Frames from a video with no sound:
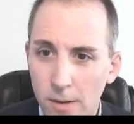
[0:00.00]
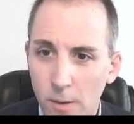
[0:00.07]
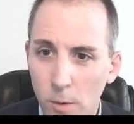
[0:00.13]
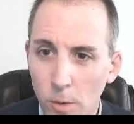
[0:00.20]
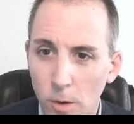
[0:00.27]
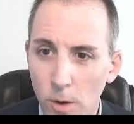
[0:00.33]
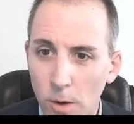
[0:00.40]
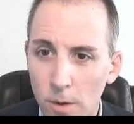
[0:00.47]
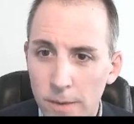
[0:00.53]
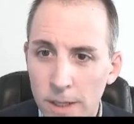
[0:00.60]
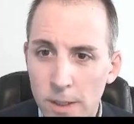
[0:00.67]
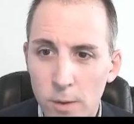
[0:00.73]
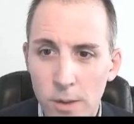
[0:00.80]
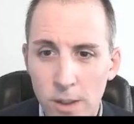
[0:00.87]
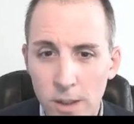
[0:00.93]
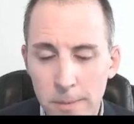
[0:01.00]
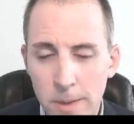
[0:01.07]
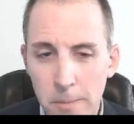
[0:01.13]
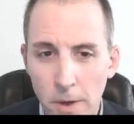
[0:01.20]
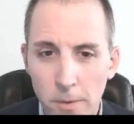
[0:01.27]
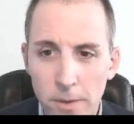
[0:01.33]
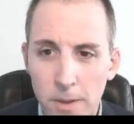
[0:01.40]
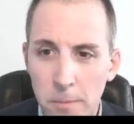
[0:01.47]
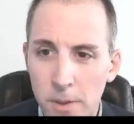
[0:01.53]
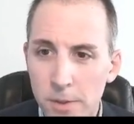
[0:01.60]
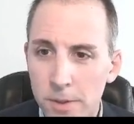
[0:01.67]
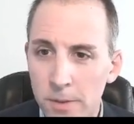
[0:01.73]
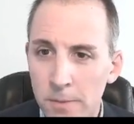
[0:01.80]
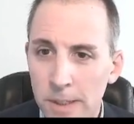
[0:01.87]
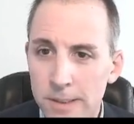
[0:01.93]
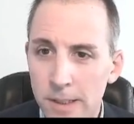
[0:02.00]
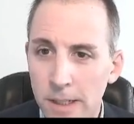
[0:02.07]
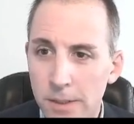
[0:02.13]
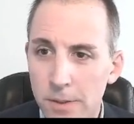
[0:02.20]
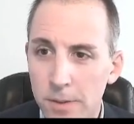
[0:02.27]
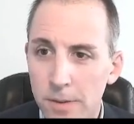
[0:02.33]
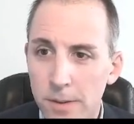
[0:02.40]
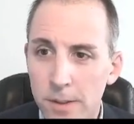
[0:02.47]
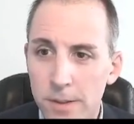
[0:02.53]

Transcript: or they do a little bit of both, commercial and residential.